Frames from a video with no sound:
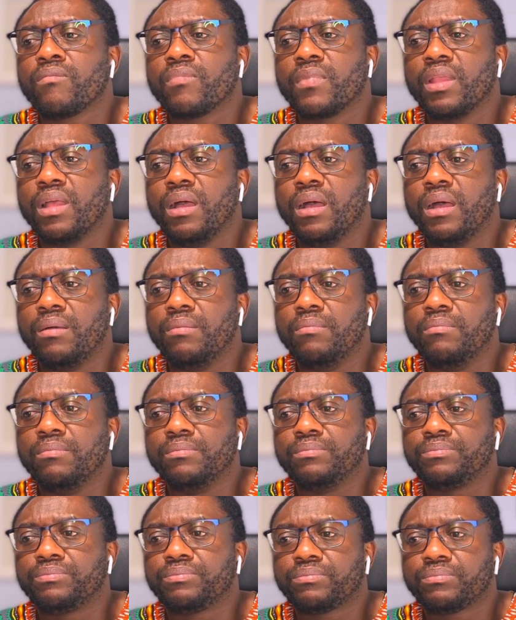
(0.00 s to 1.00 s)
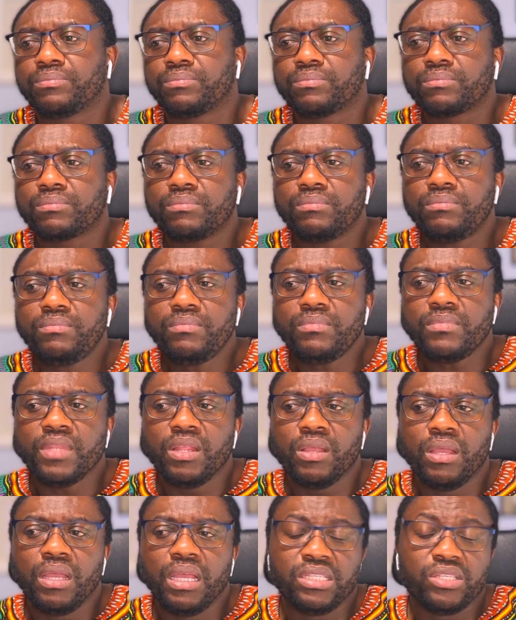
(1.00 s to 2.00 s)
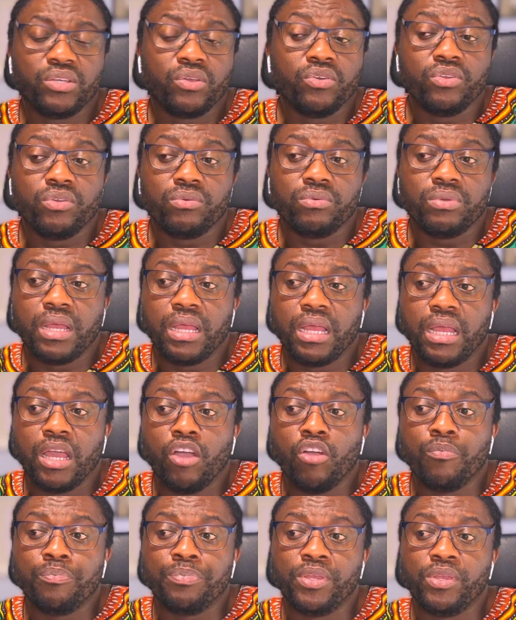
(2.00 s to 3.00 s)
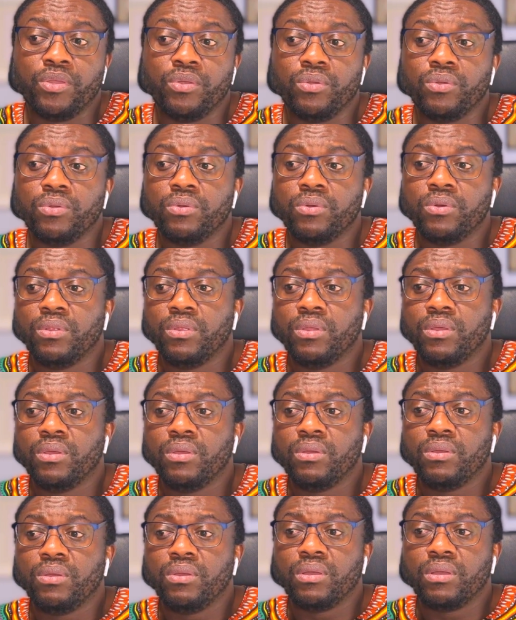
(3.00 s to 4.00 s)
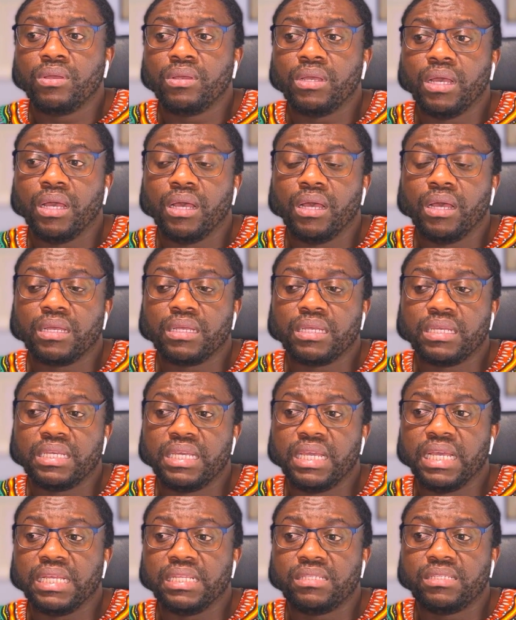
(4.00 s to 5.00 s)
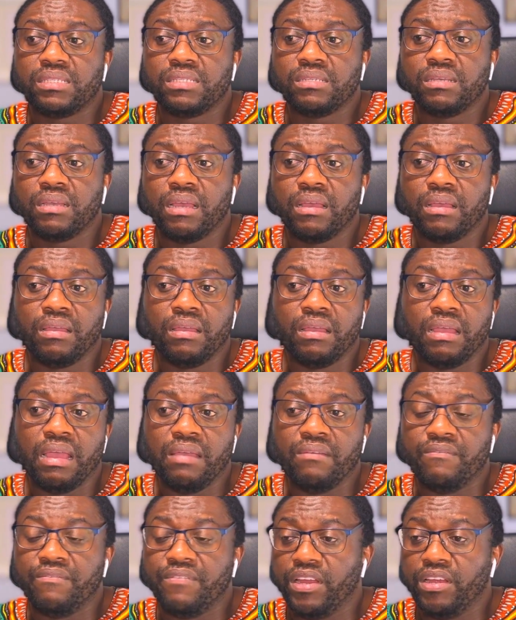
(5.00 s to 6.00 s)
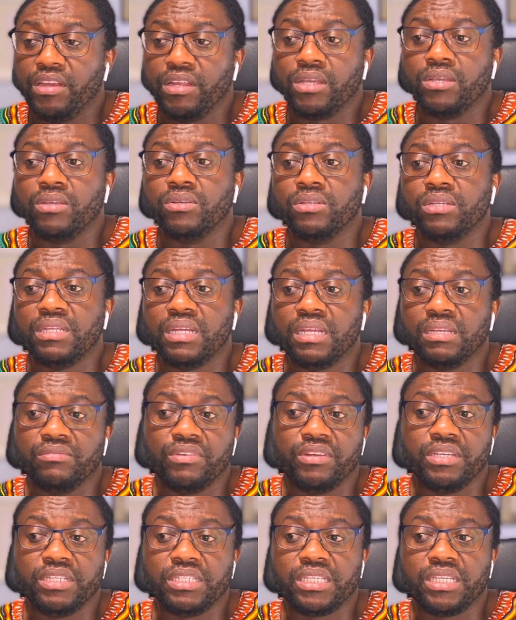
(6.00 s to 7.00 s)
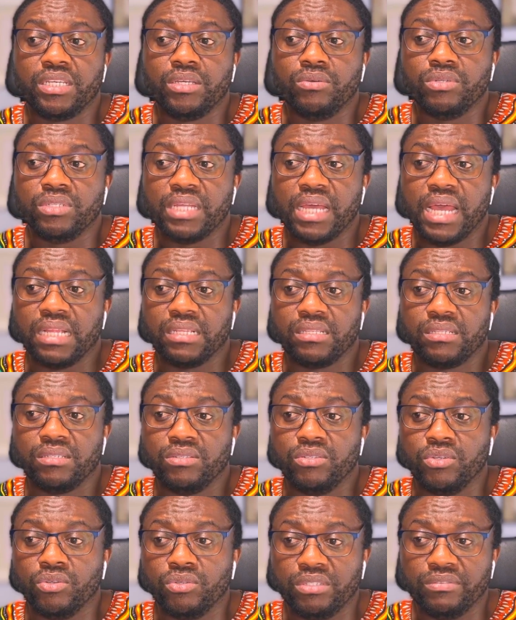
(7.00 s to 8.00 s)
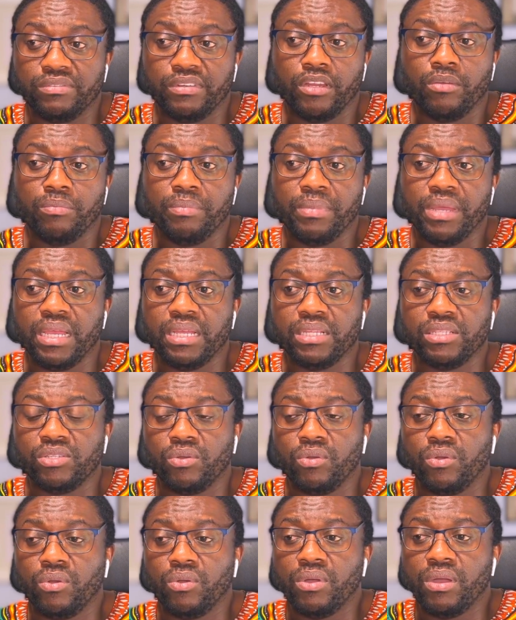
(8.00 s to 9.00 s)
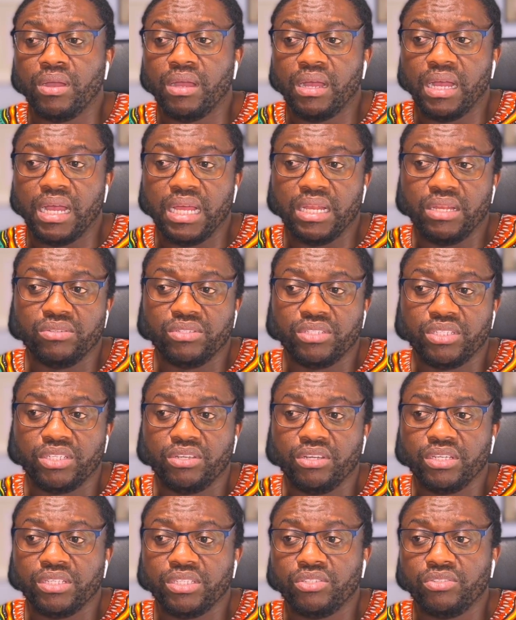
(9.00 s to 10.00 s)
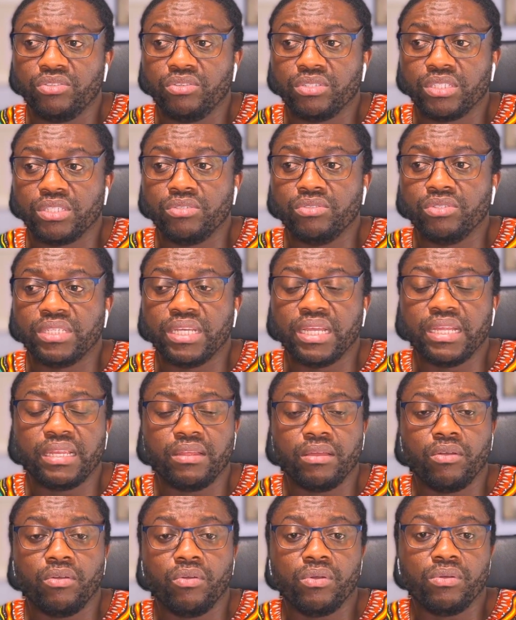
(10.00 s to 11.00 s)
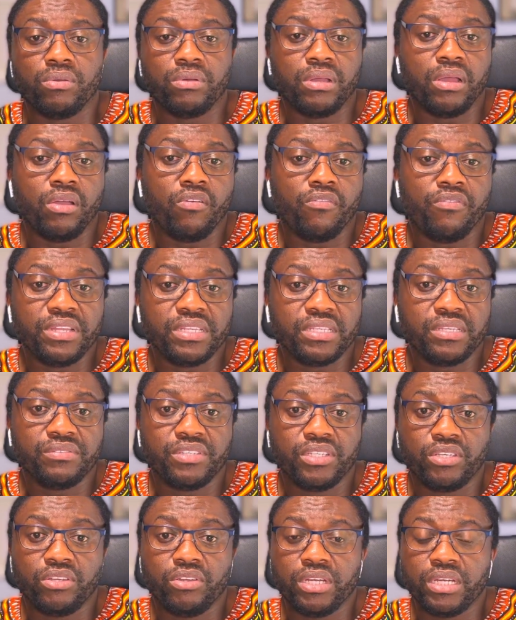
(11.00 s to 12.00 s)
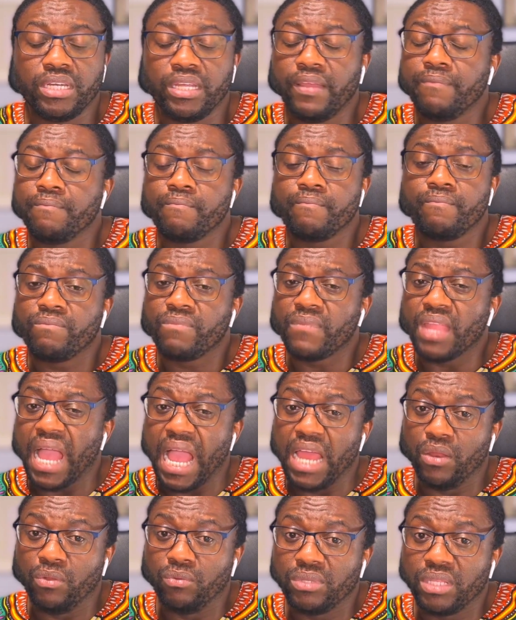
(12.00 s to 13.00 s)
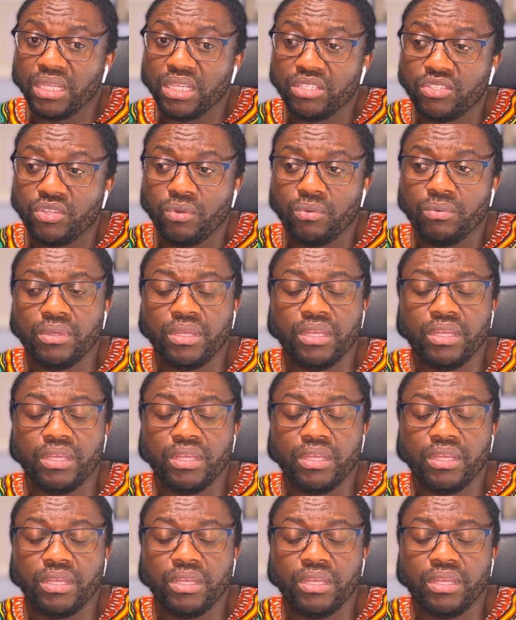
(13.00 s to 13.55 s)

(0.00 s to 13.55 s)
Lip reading: Um, is it going to help you get very good and very skilled at development or add-on security to your skill set or offensive security? I don't think so.